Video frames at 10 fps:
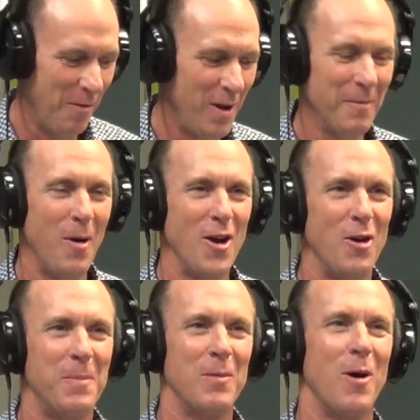Well, it might
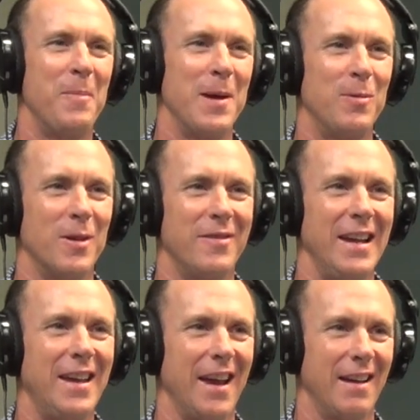not be what people are
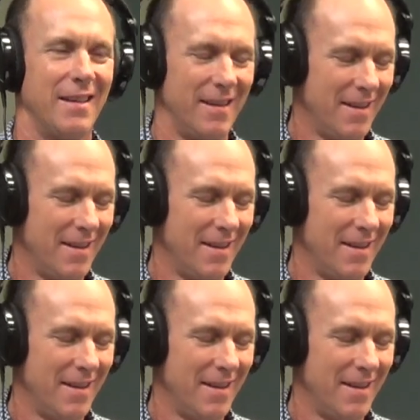thinking.